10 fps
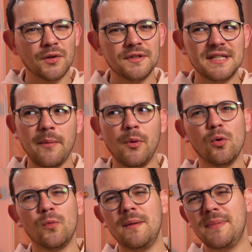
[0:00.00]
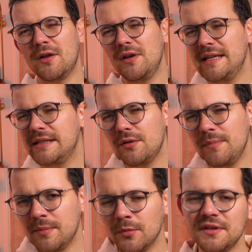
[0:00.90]
on a table will be a little
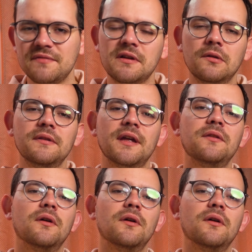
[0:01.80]
bit more difficult than